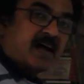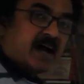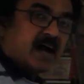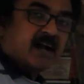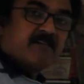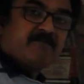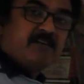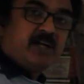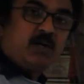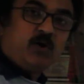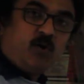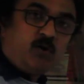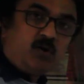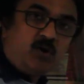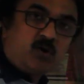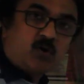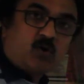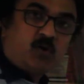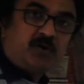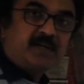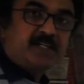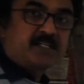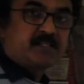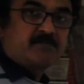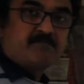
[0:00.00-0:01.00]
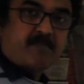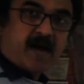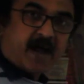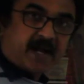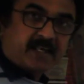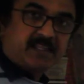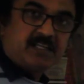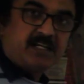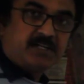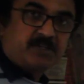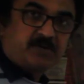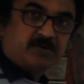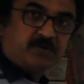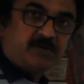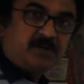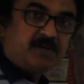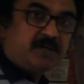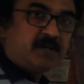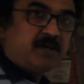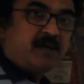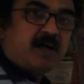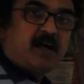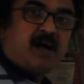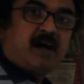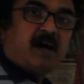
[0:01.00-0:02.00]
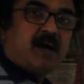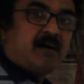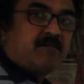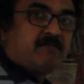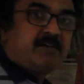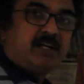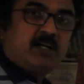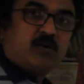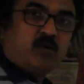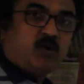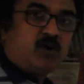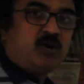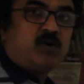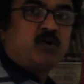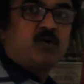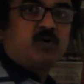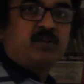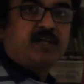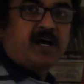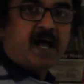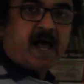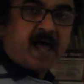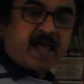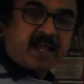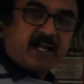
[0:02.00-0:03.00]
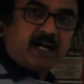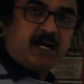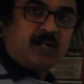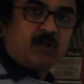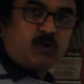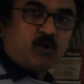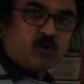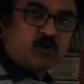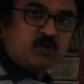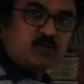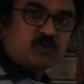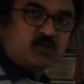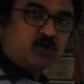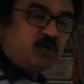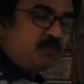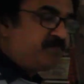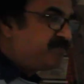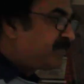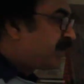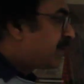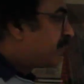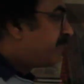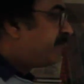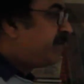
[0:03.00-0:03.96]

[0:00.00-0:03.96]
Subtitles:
And we don't know its magnitude. We don't know the angle also.